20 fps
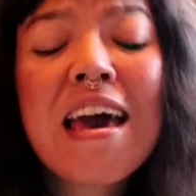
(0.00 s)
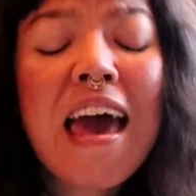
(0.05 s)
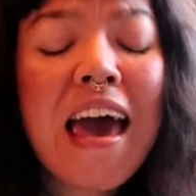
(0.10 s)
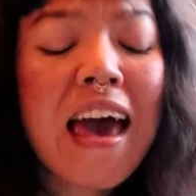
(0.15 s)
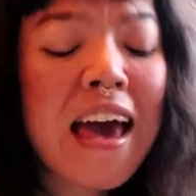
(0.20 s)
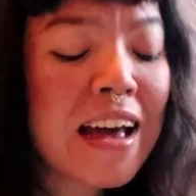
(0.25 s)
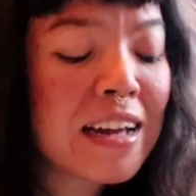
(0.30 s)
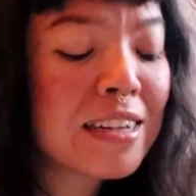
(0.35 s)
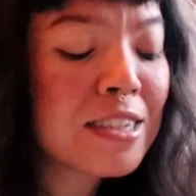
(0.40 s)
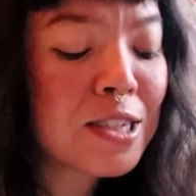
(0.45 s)

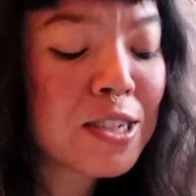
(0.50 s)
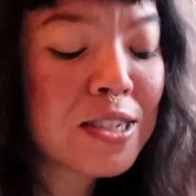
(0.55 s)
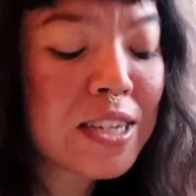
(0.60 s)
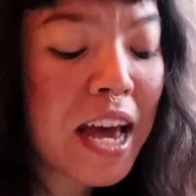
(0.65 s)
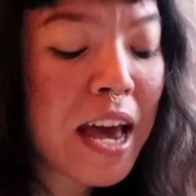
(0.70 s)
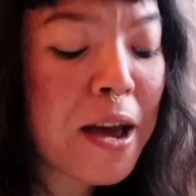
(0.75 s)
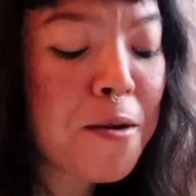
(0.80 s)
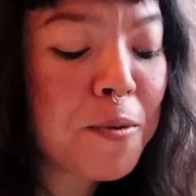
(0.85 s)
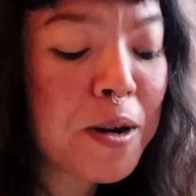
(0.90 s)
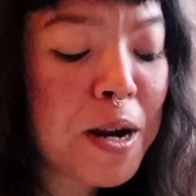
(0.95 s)
And
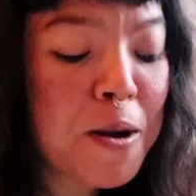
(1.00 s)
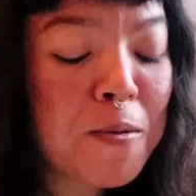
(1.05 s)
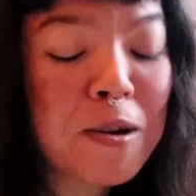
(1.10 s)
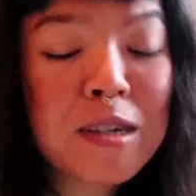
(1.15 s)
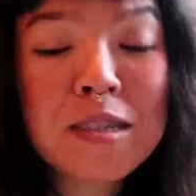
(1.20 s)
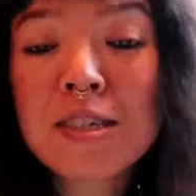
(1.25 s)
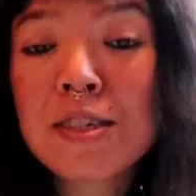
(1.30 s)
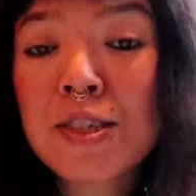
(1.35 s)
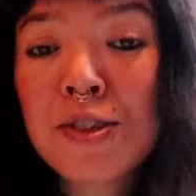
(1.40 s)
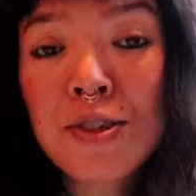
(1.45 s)
today what I
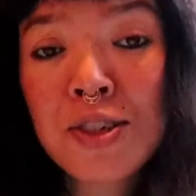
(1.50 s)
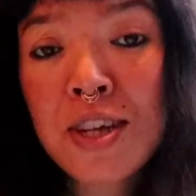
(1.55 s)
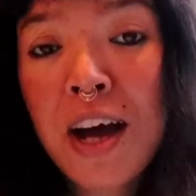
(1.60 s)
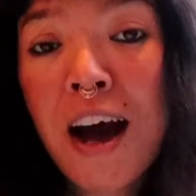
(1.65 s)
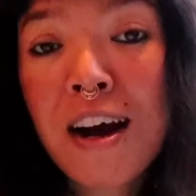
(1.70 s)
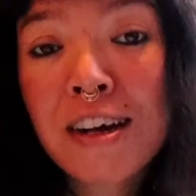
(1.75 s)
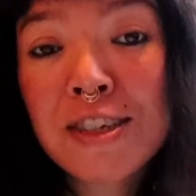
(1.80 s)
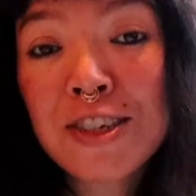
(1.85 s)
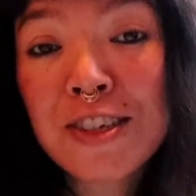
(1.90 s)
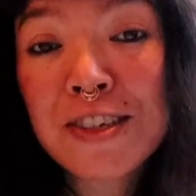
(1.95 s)
wanted to
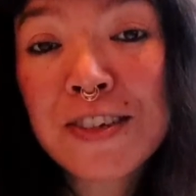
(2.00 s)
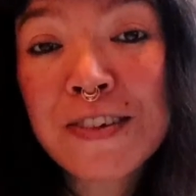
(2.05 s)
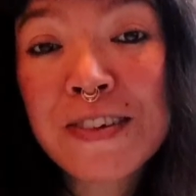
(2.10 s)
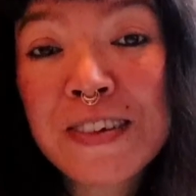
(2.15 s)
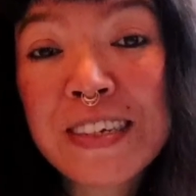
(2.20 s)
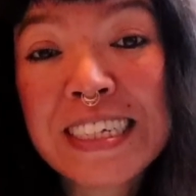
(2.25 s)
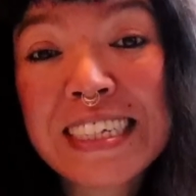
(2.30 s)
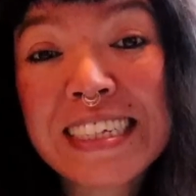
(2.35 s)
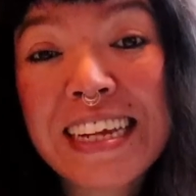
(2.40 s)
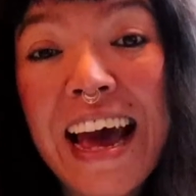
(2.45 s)
talk to you
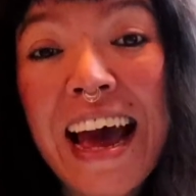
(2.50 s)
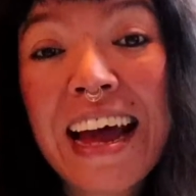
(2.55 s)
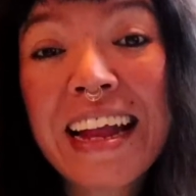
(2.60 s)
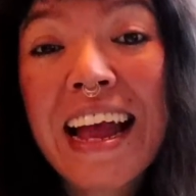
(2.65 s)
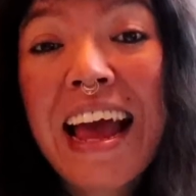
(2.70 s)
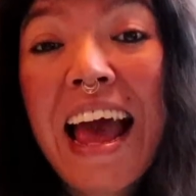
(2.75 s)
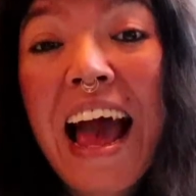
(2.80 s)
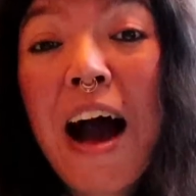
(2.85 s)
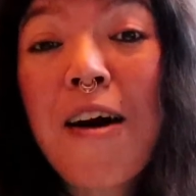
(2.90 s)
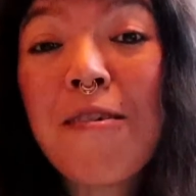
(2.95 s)
is that
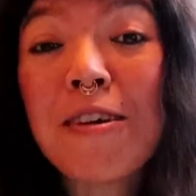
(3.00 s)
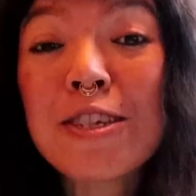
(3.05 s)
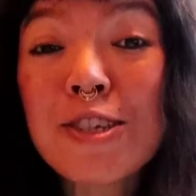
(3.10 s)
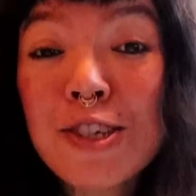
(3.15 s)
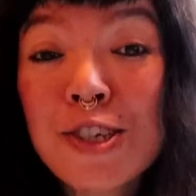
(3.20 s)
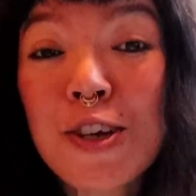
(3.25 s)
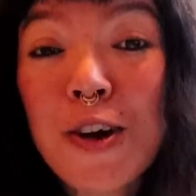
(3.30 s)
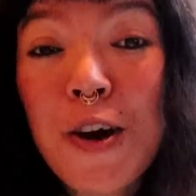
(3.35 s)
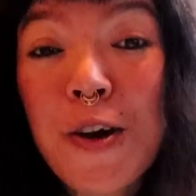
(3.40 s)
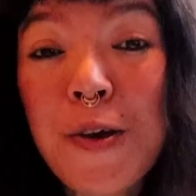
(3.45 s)
I want to
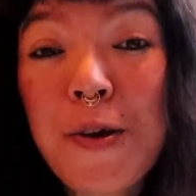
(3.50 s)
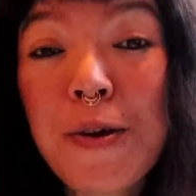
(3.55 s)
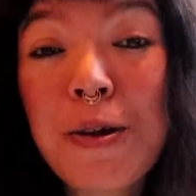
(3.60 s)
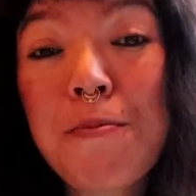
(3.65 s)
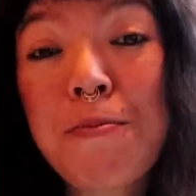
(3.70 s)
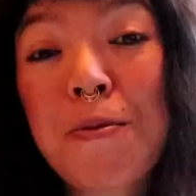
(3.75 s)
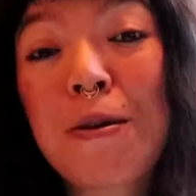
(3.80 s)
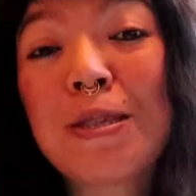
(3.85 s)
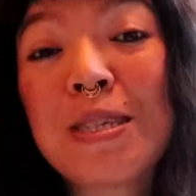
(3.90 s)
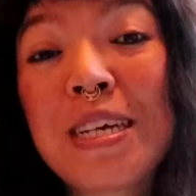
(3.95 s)
show you
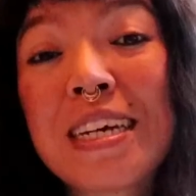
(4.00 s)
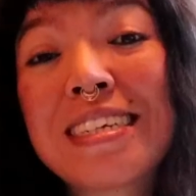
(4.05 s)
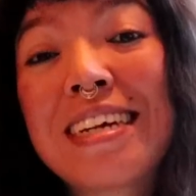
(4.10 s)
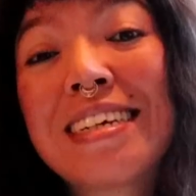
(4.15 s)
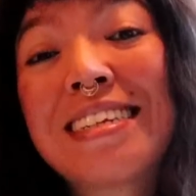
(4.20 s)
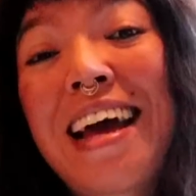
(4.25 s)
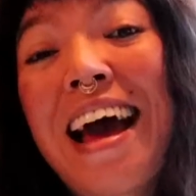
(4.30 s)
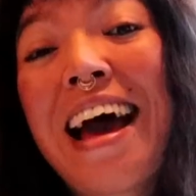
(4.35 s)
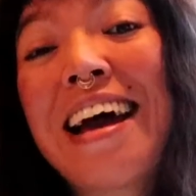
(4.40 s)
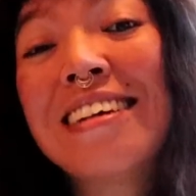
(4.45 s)
the project
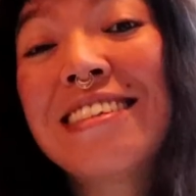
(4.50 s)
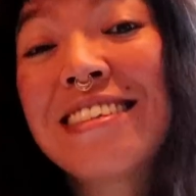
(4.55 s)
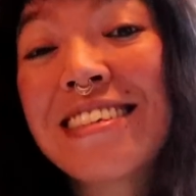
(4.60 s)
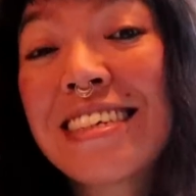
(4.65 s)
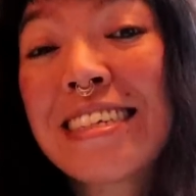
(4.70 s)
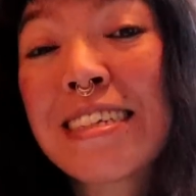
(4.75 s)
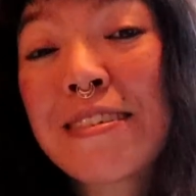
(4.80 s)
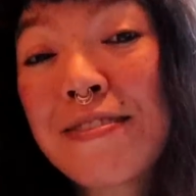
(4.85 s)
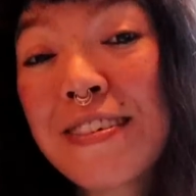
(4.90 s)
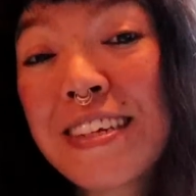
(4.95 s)
that I
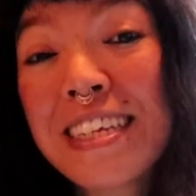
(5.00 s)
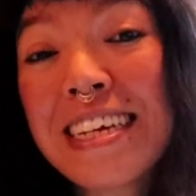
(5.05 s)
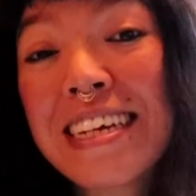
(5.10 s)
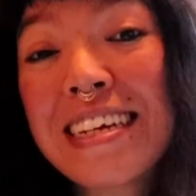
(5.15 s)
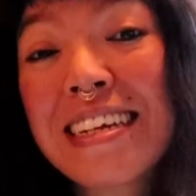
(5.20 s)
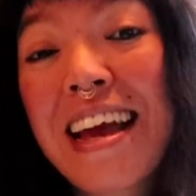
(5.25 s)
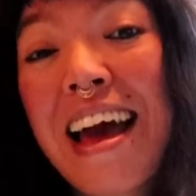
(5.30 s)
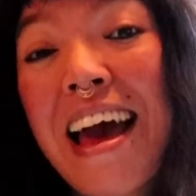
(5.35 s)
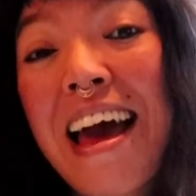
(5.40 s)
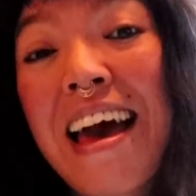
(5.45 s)
just
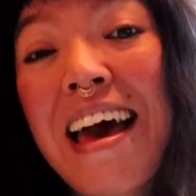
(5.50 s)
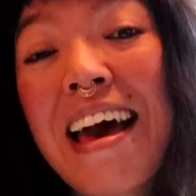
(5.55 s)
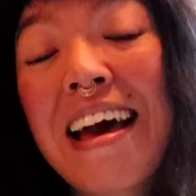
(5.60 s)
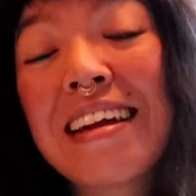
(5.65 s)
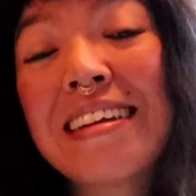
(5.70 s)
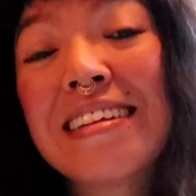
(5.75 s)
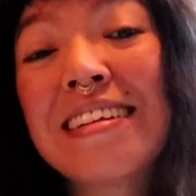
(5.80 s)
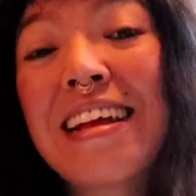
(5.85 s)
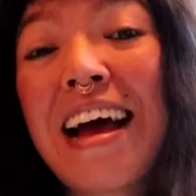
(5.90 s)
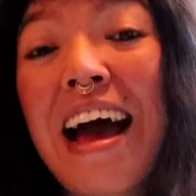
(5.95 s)
finished,
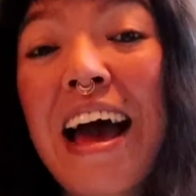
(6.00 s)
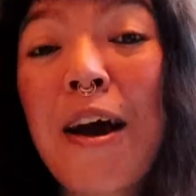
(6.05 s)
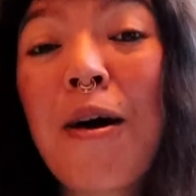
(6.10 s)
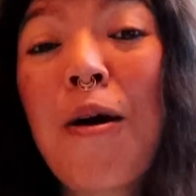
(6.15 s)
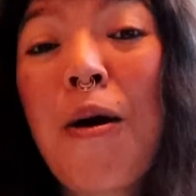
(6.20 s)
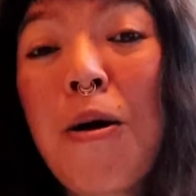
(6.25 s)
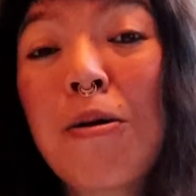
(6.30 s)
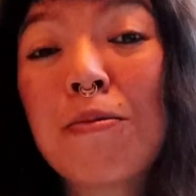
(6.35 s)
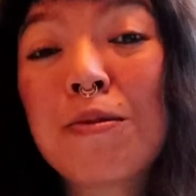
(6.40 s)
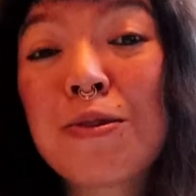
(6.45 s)
and I
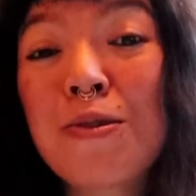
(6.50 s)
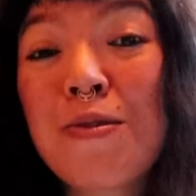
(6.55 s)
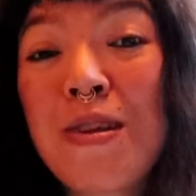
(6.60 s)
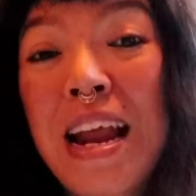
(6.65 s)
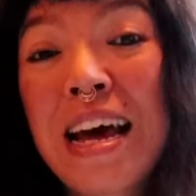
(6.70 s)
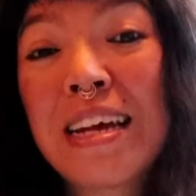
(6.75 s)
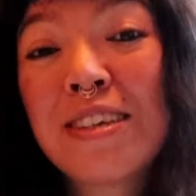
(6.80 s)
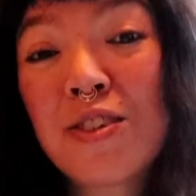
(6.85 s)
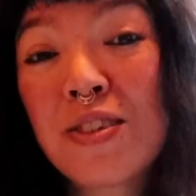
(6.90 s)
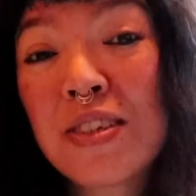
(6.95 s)
hope to
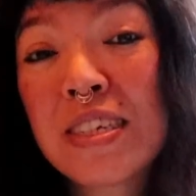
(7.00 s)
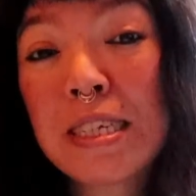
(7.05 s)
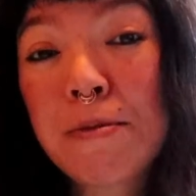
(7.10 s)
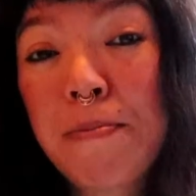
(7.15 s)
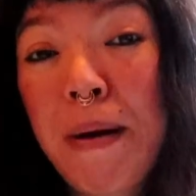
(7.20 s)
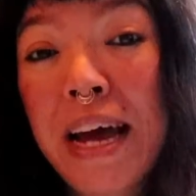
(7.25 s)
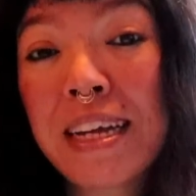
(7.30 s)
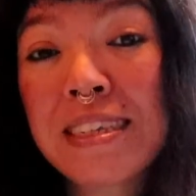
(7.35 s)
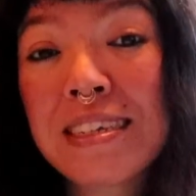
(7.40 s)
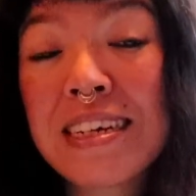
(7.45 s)
launch this
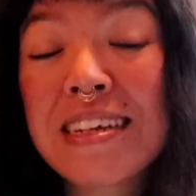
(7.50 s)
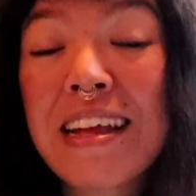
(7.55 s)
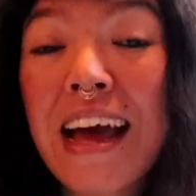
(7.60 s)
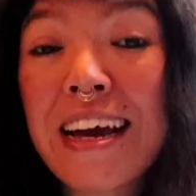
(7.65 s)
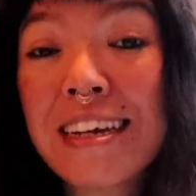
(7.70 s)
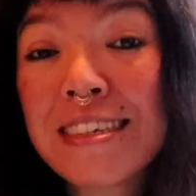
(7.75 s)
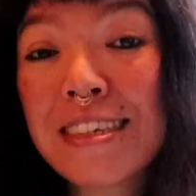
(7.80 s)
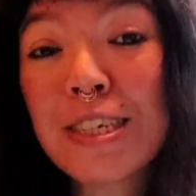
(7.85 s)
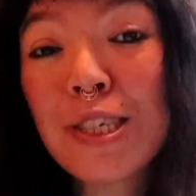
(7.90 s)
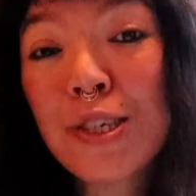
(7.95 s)
pattern
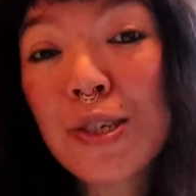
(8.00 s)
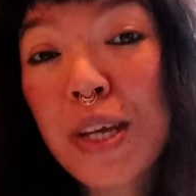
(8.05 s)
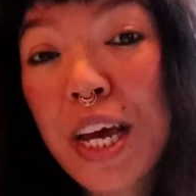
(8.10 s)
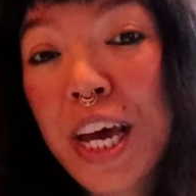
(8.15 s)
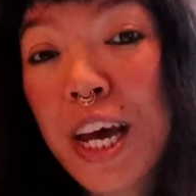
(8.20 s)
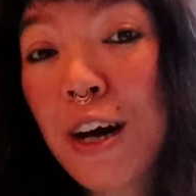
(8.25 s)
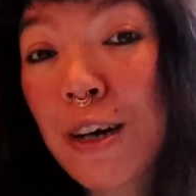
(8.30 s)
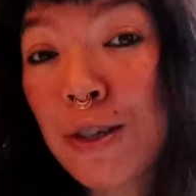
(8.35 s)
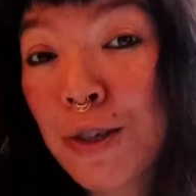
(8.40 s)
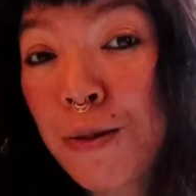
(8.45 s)
either
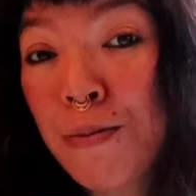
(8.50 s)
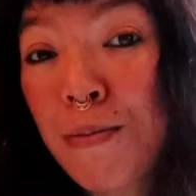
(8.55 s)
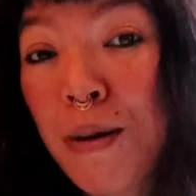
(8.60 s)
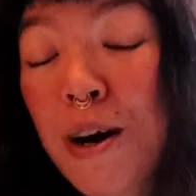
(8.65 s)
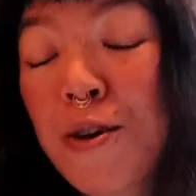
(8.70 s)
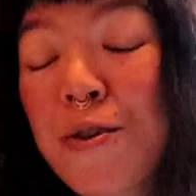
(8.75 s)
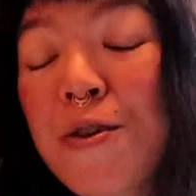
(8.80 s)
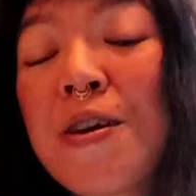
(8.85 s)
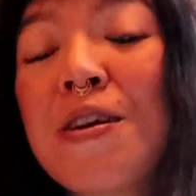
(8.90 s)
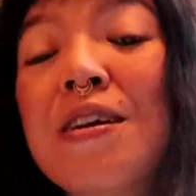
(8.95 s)
today or
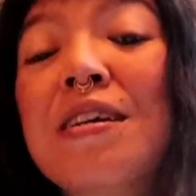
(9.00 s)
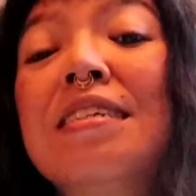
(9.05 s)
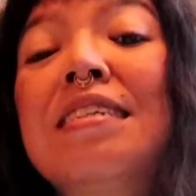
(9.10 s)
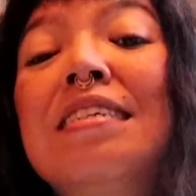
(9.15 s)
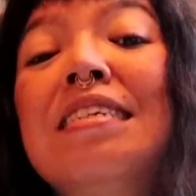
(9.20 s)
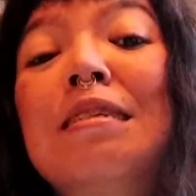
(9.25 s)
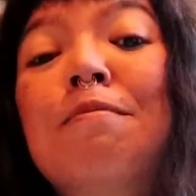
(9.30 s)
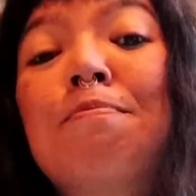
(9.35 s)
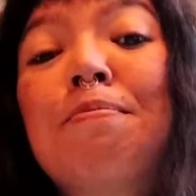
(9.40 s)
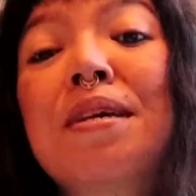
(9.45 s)
tomorrow. It's
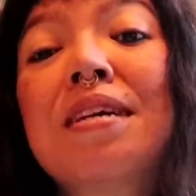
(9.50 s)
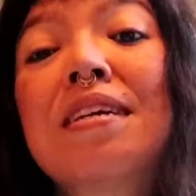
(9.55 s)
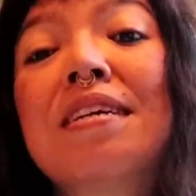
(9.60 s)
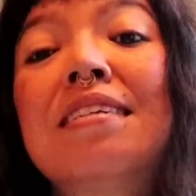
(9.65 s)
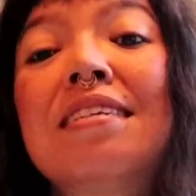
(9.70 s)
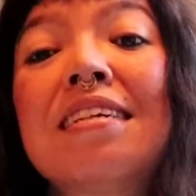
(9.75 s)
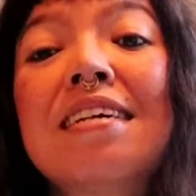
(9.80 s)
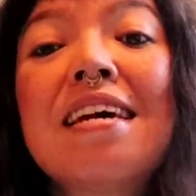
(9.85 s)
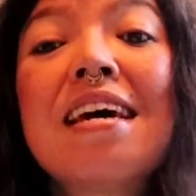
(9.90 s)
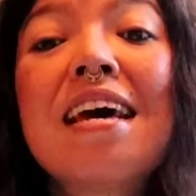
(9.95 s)
this
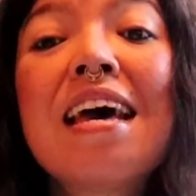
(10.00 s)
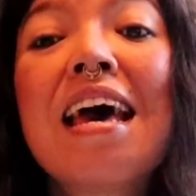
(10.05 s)
piece,